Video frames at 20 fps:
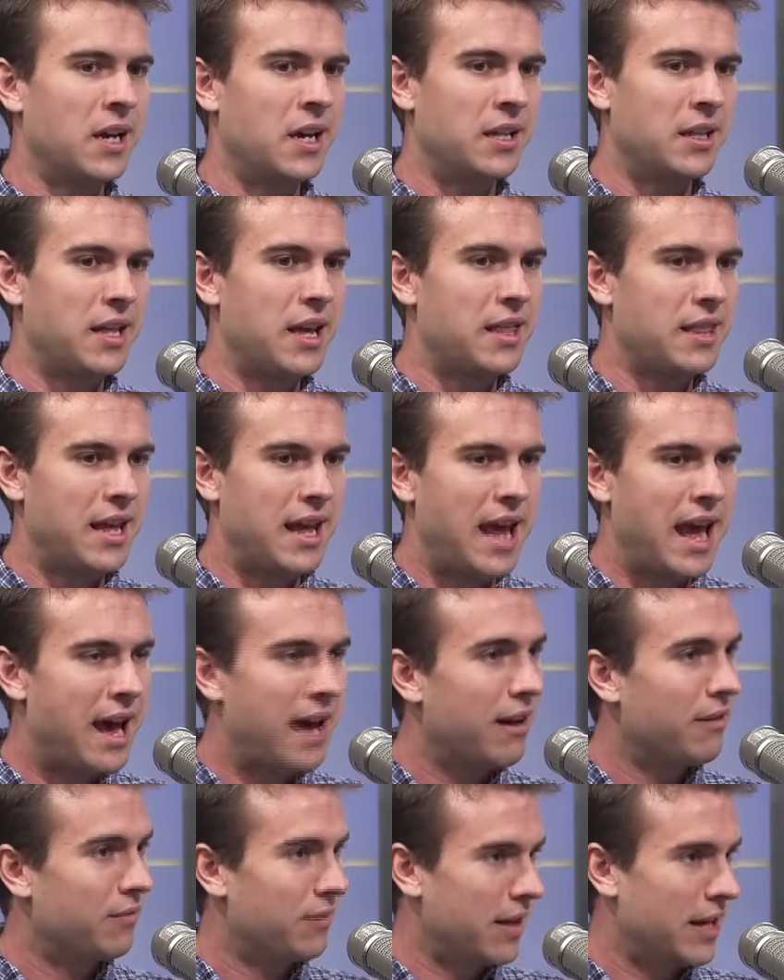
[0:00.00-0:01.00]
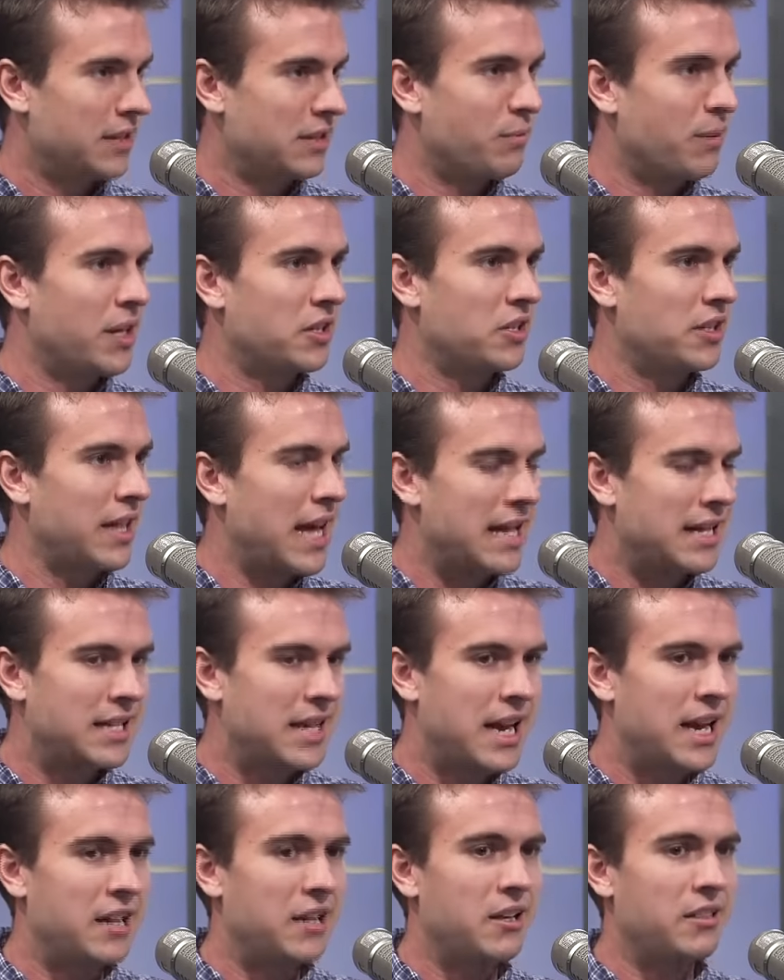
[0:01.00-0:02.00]
they have, as you mentioned, that
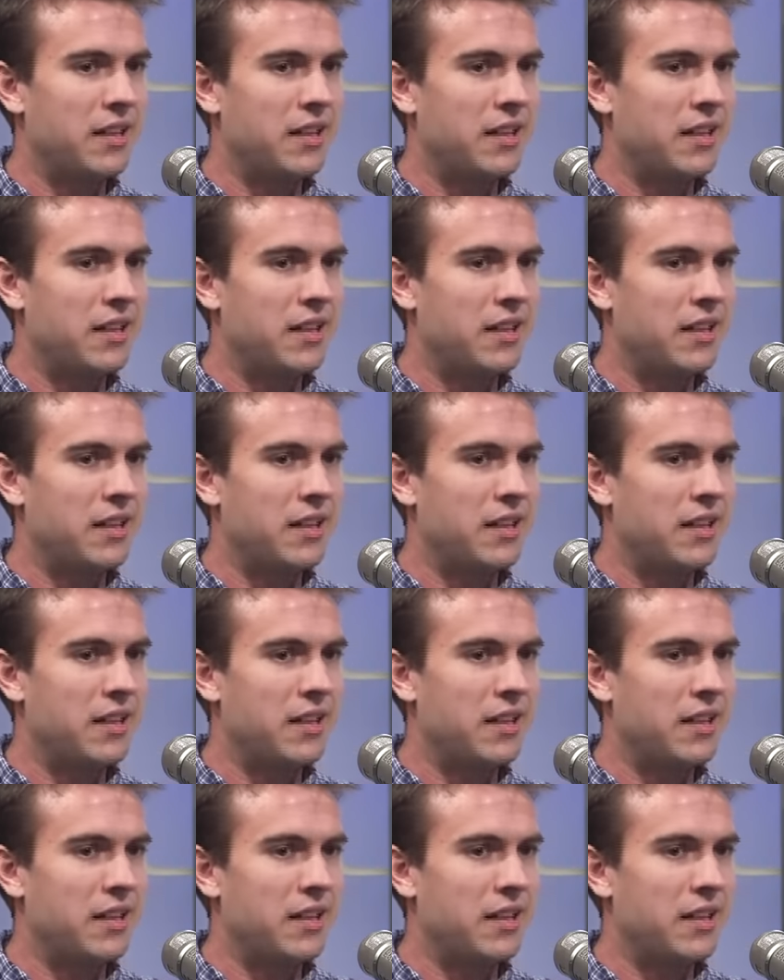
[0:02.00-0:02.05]
data.